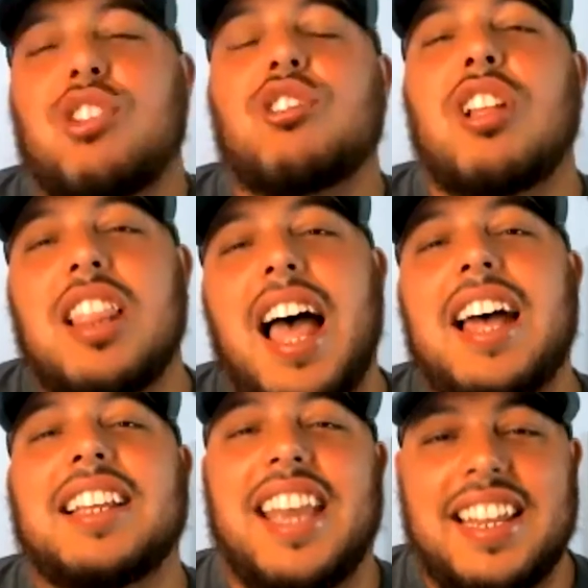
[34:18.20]
there's a
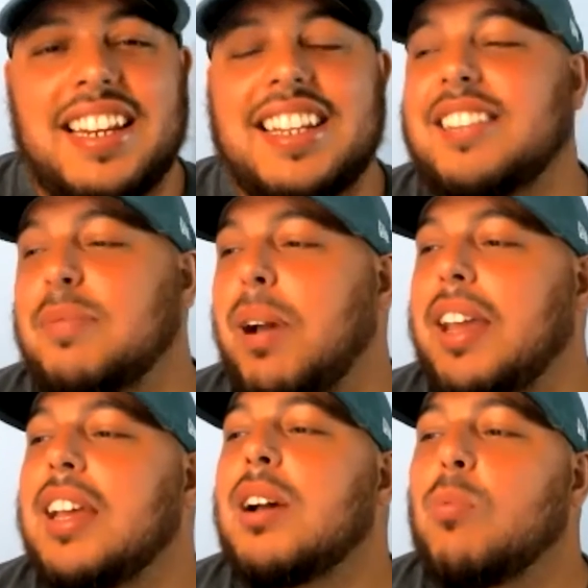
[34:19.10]
lot of candidates,
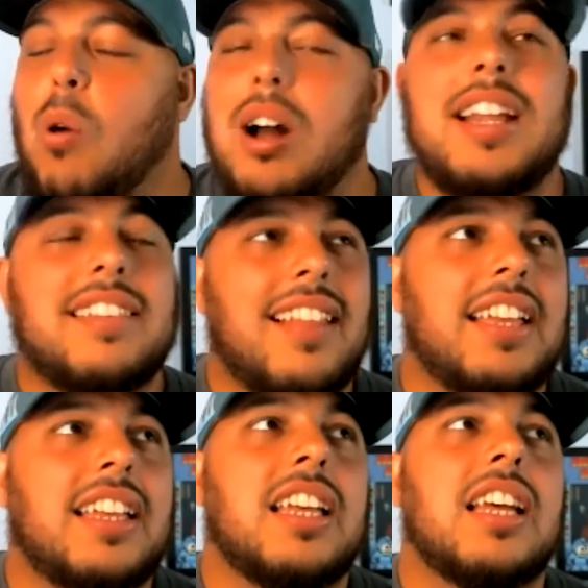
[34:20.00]
but one that's
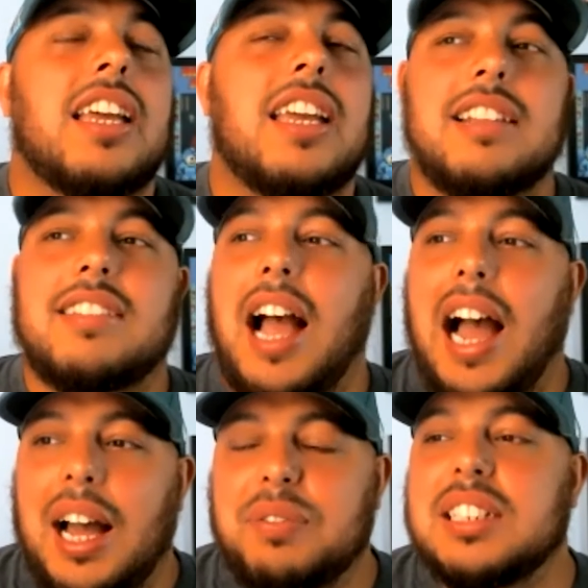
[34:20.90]
like, it's
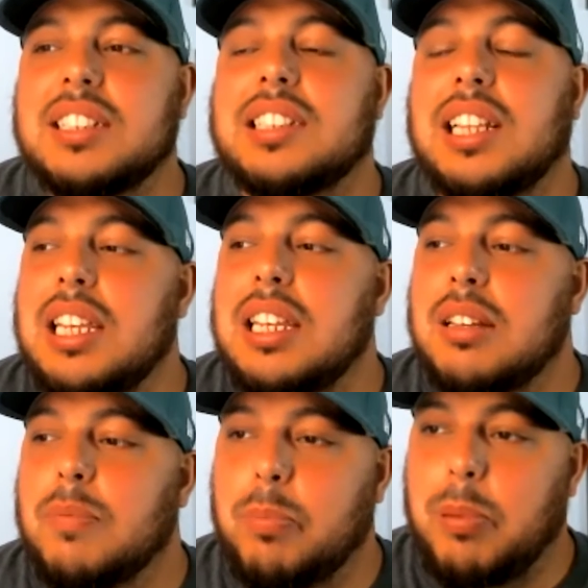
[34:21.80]
obviously
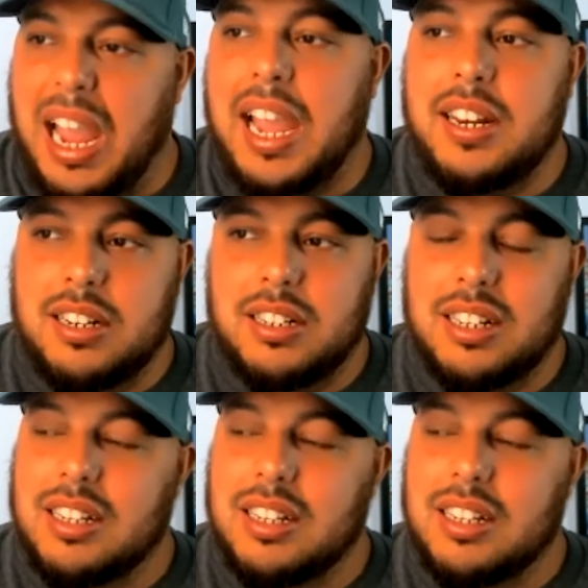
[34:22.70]
bad,